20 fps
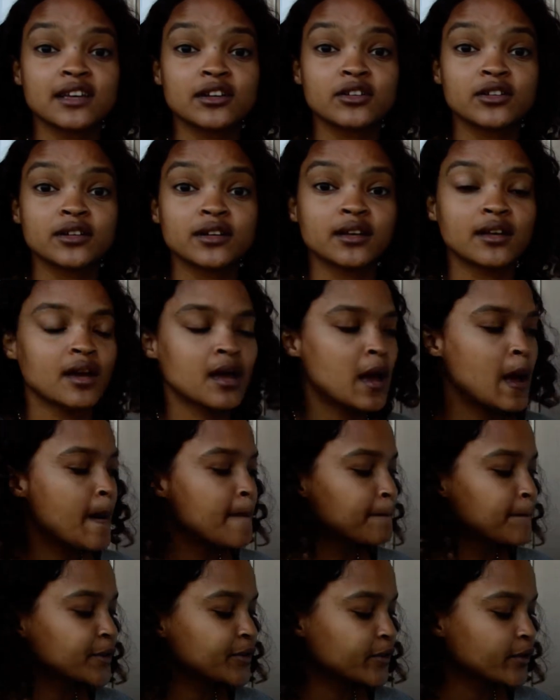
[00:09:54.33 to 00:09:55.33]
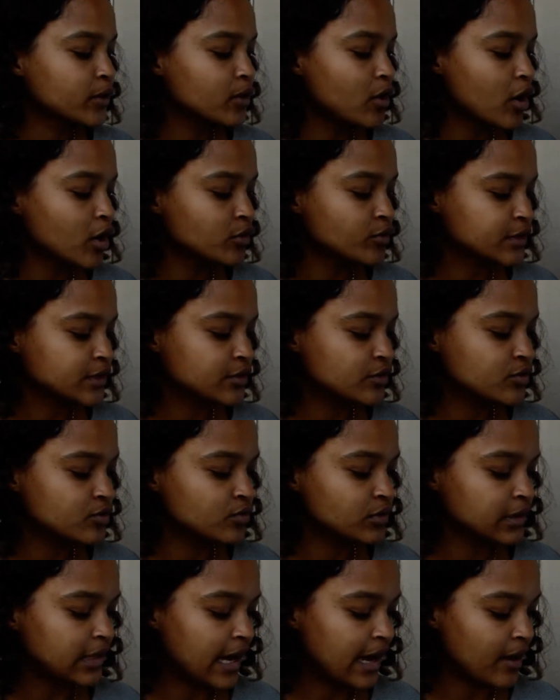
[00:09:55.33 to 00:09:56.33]
could. But their car was too
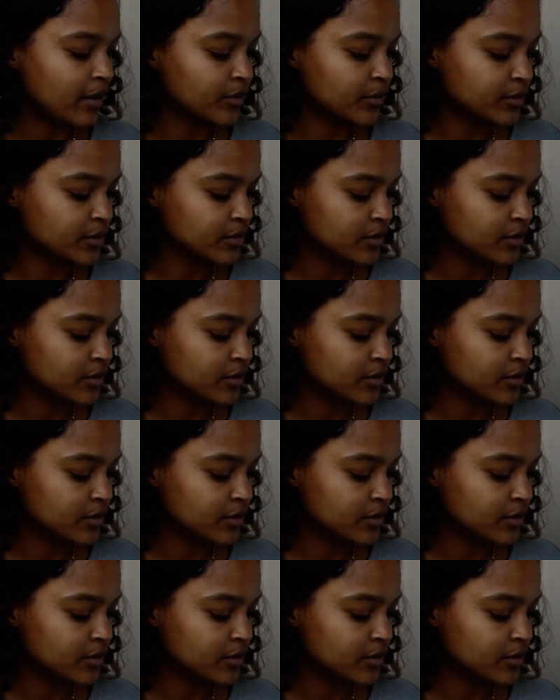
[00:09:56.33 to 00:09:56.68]
loud.